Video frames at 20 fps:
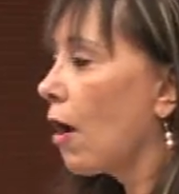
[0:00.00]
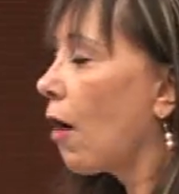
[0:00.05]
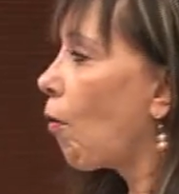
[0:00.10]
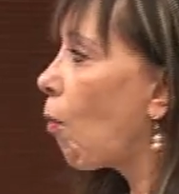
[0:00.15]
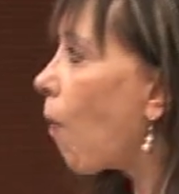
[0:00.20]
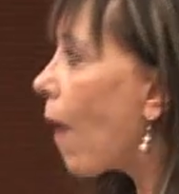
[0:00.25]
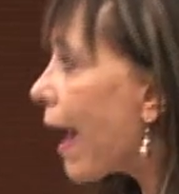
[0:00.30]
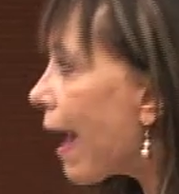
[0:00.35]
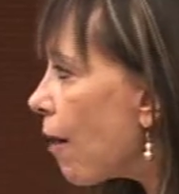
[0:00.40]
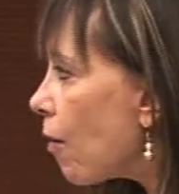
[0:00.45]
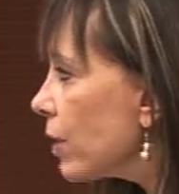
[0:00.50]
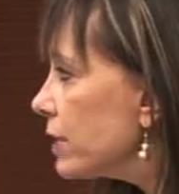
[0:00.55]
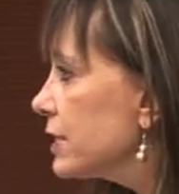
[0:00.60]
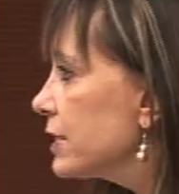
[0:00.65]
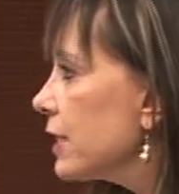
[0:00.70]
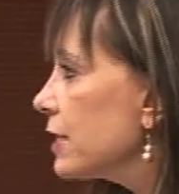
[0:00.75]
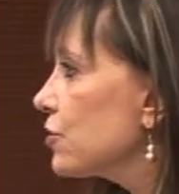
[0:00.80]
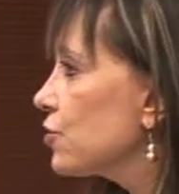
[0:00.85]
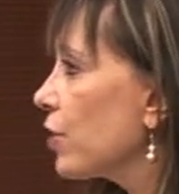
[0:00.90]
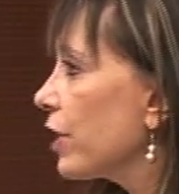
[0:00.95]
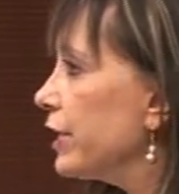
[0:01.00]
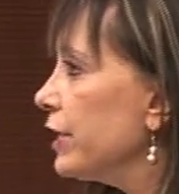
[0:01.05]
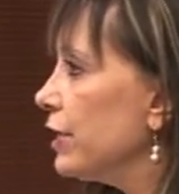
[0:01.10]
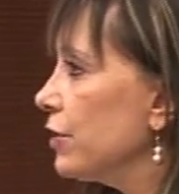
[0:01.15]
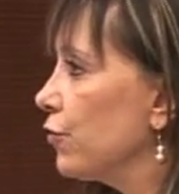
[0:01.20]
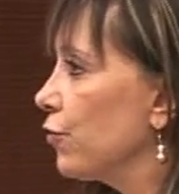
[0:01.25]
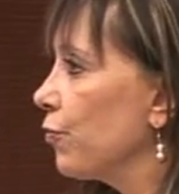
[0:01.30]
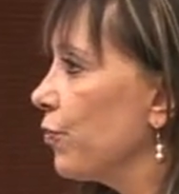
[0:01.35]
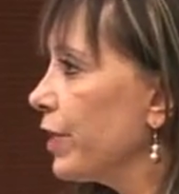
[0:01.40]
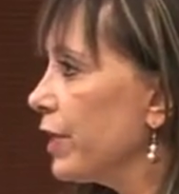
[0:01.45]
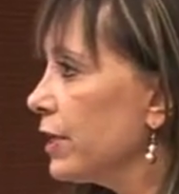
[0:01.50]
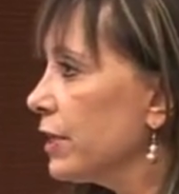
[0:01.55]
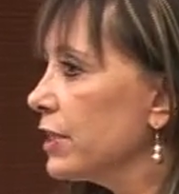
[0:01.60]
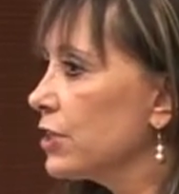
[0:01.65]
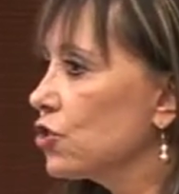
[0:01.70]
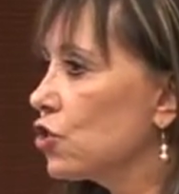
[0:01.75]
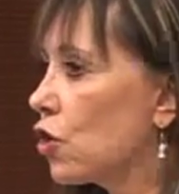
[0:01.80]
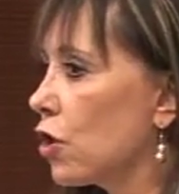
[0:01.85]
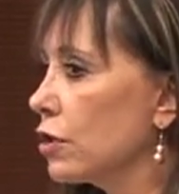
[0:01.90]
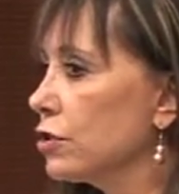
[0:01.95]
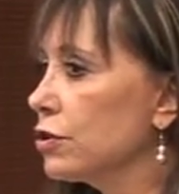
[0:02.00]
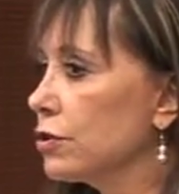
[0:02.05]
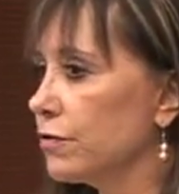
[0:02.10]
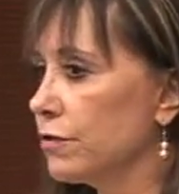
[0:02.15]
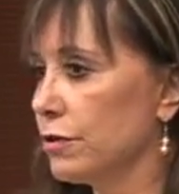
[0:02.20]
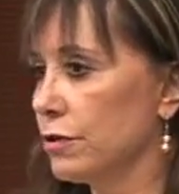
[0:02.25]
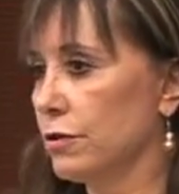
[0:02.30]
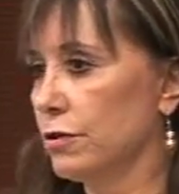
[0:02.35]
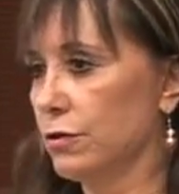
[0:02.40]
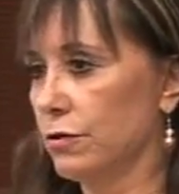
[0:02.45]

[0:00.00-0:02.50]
Wow, I said, so I need to bring this condom